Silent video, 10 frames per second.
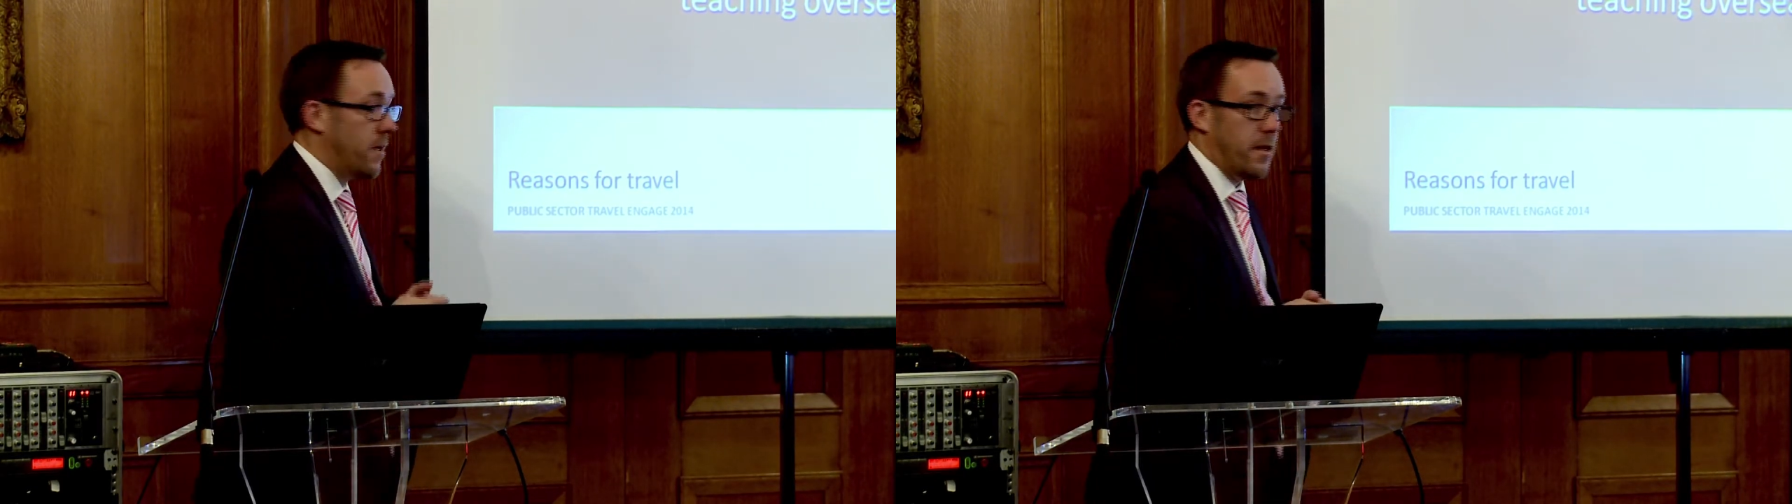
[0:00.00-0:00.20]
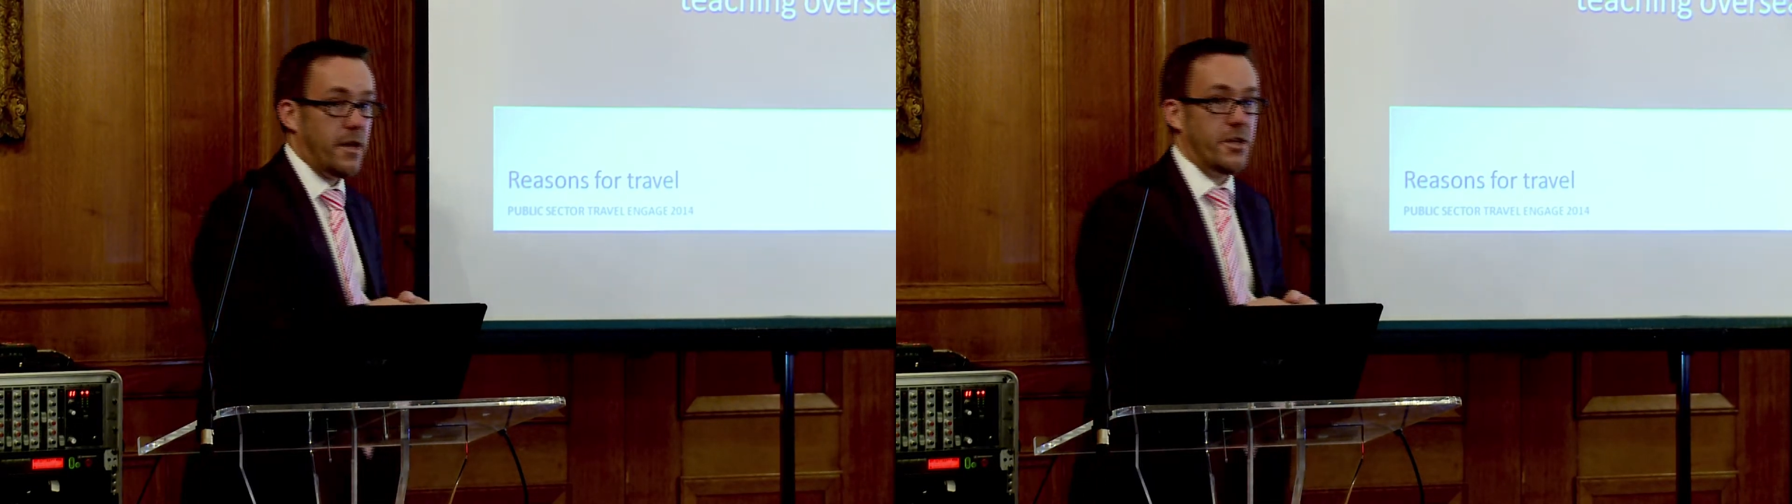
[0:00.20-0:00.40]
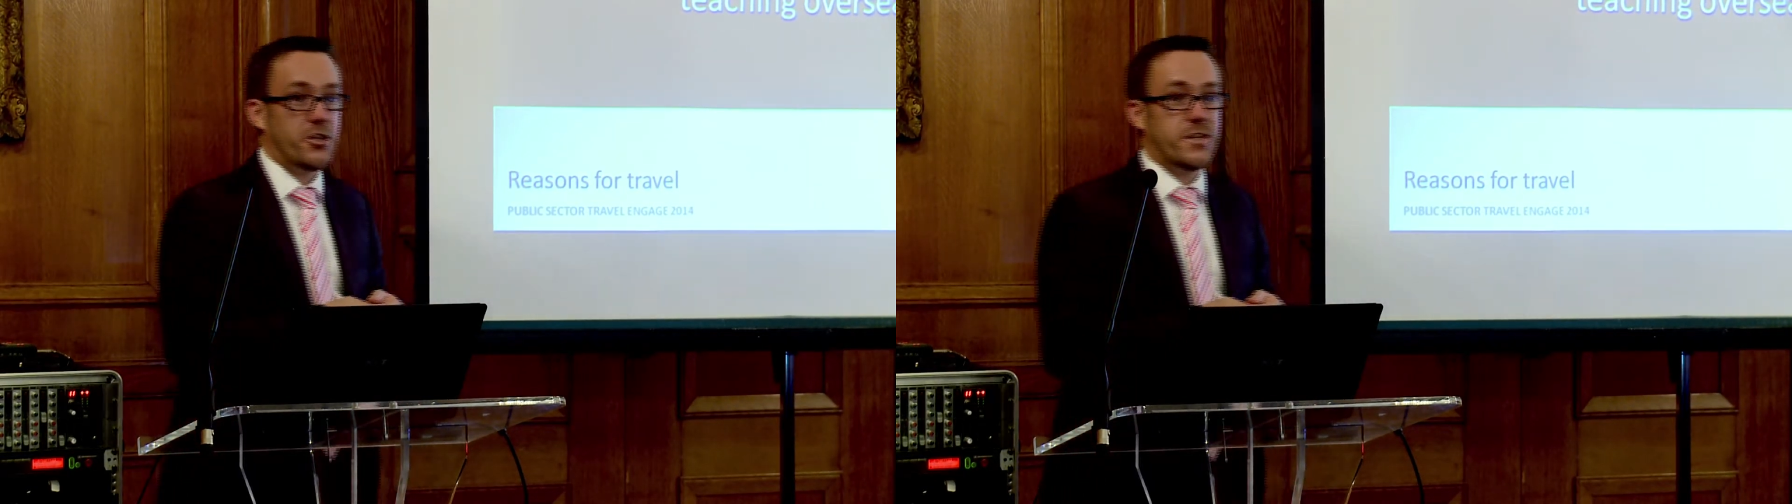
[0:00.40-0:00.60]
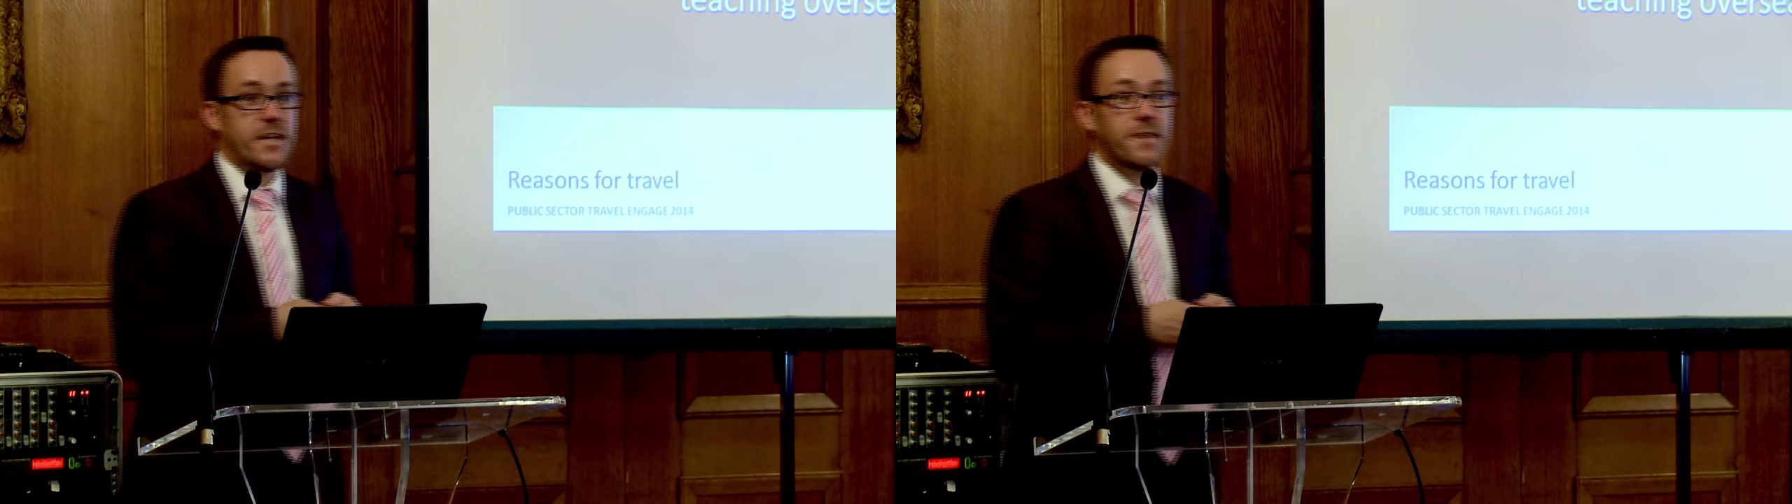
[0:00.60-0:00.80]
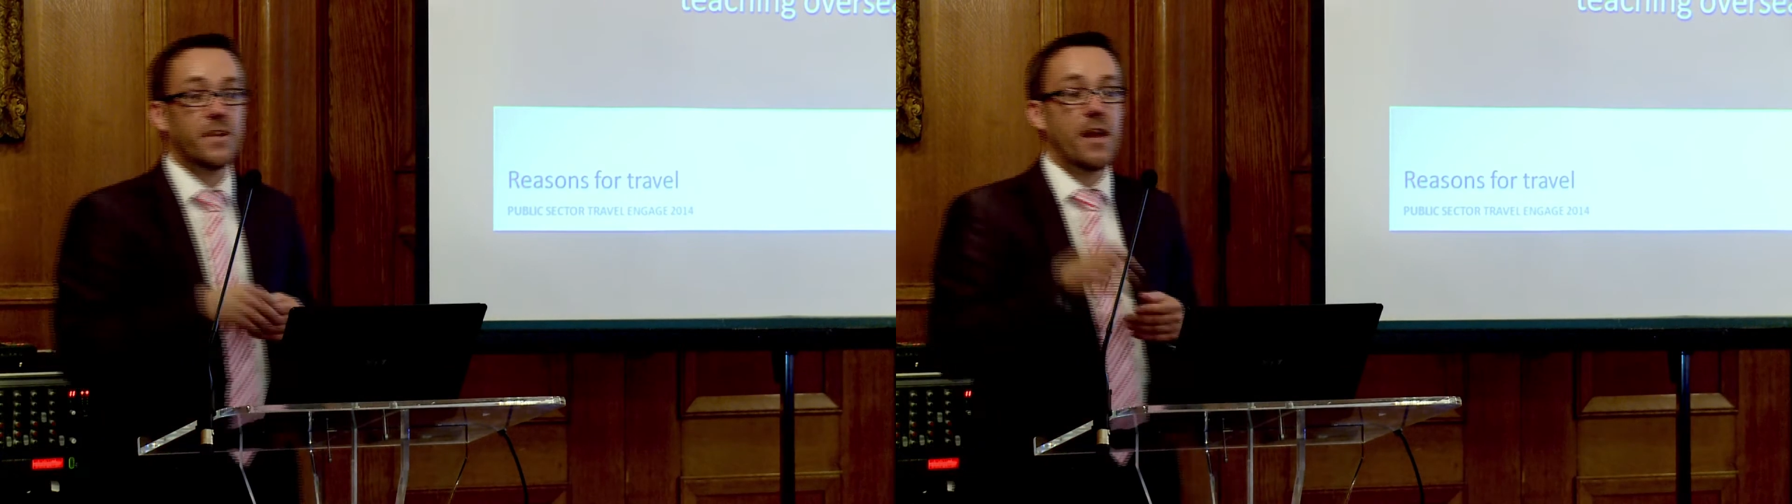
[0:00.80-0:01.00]

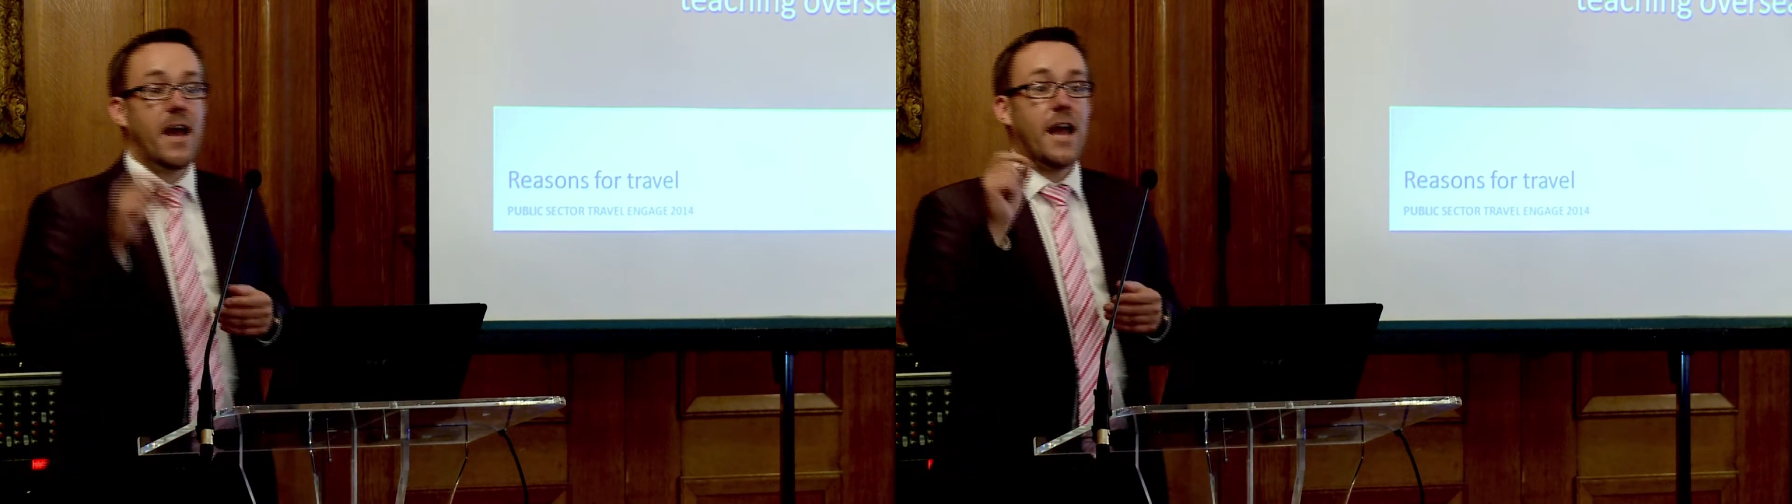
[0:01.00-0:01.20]
initiatives and